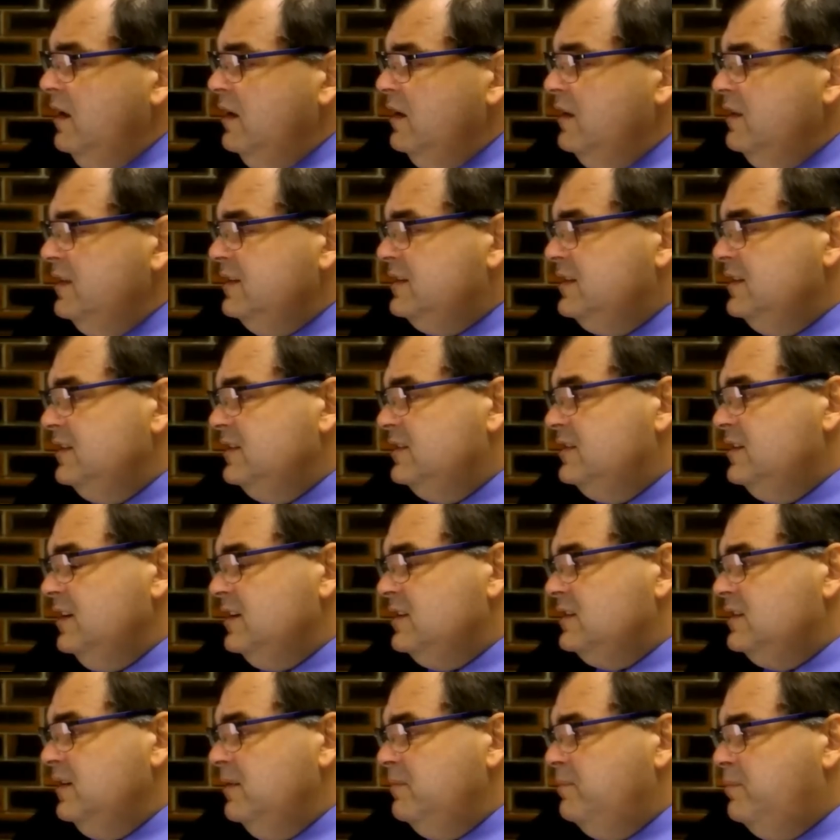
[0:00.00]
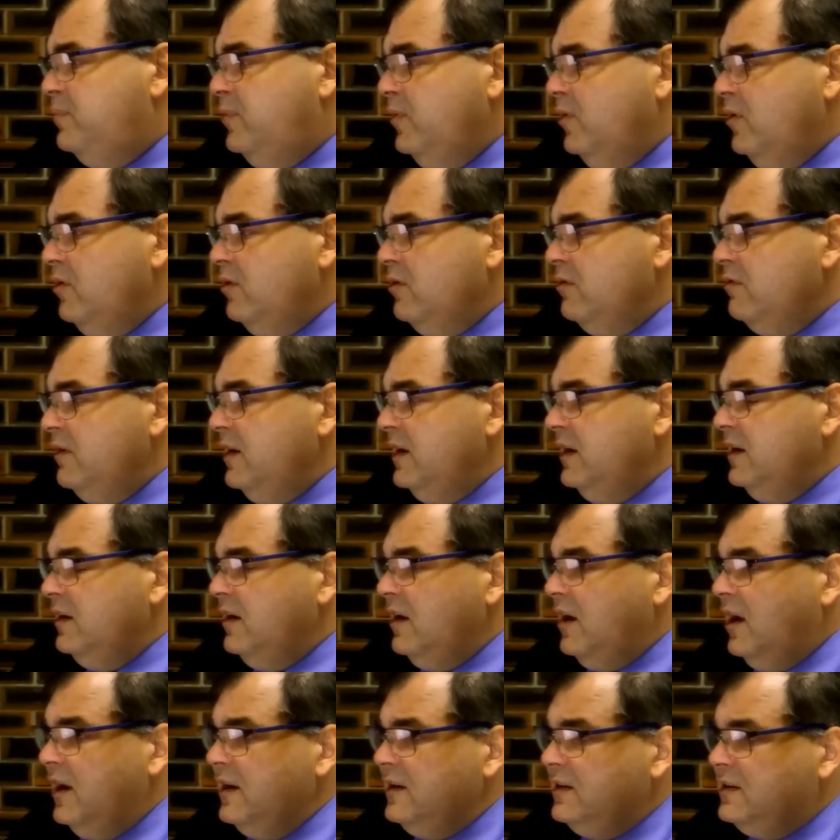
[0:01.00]
This is just a boring
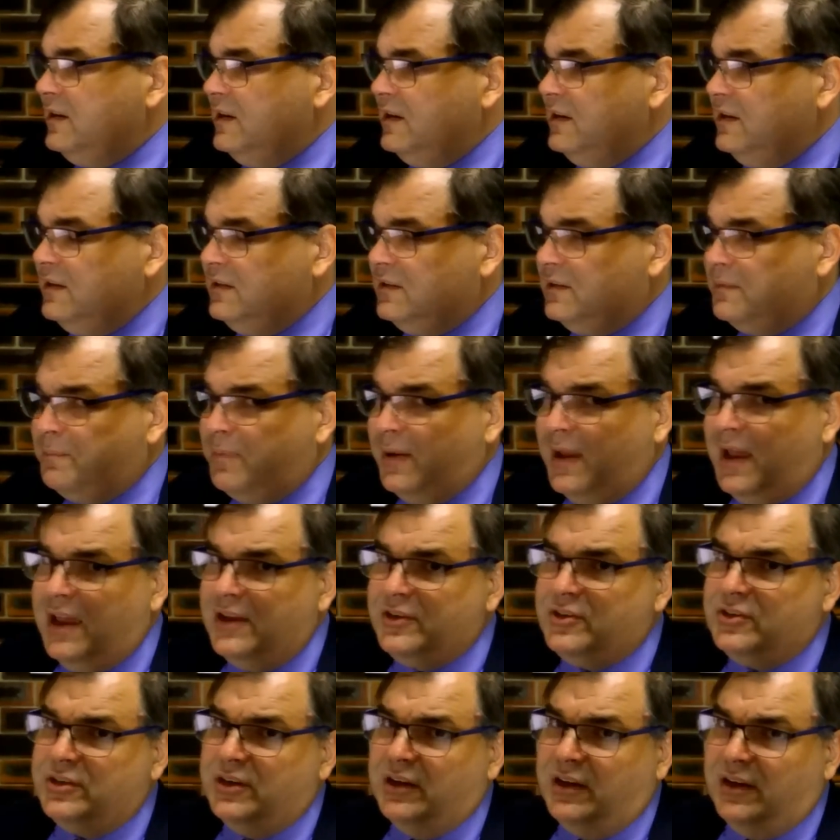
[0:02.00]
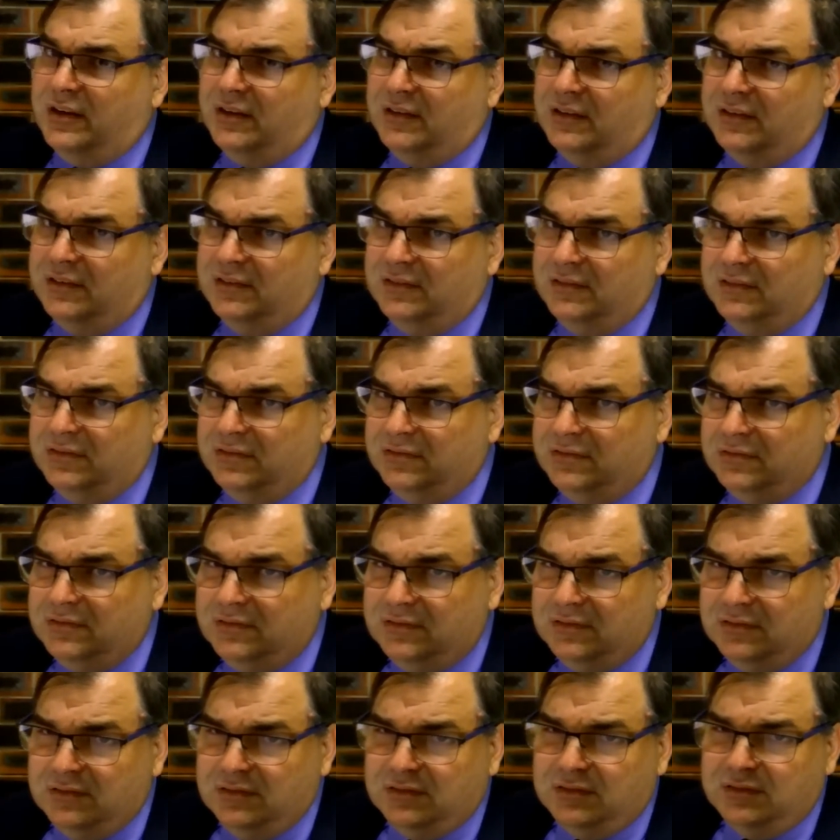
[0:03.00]
90s Pasha.
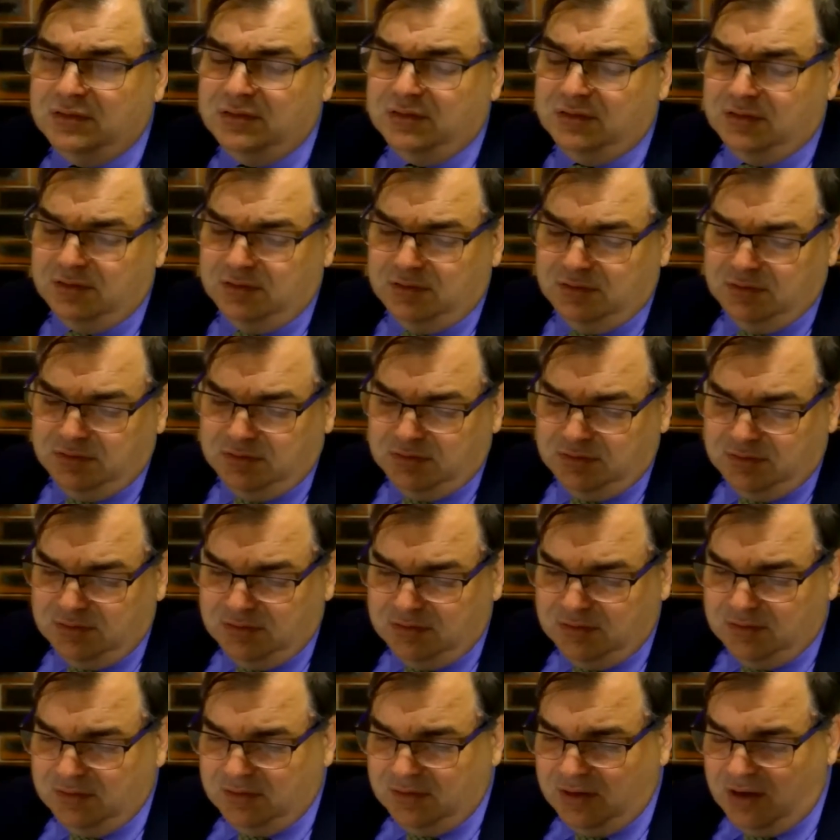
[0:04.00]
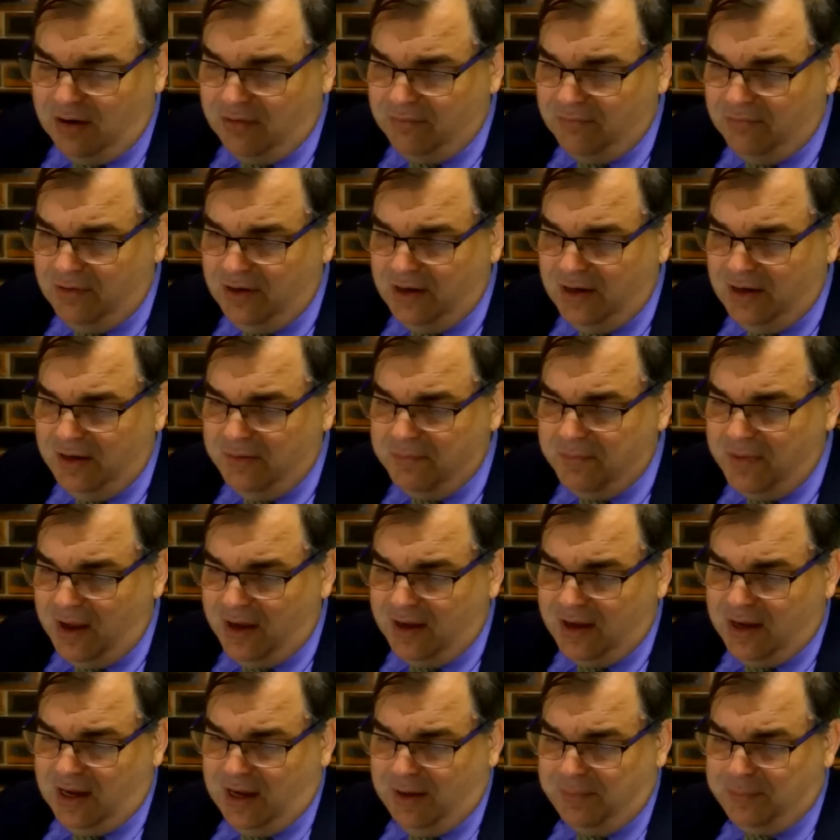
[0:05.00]
Not really my
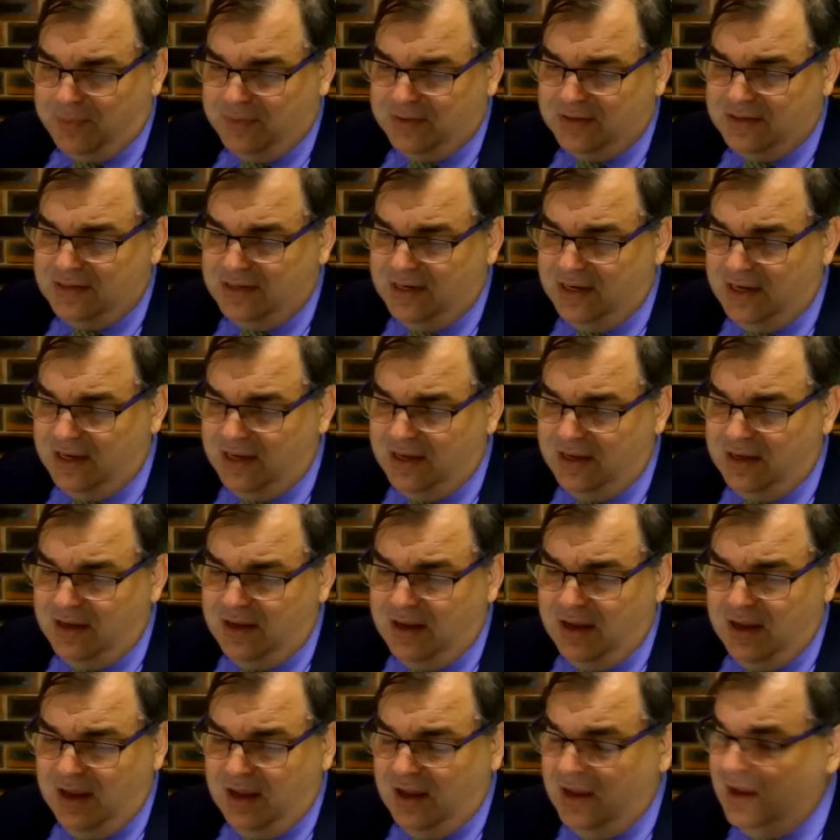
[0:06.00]
cup of tea.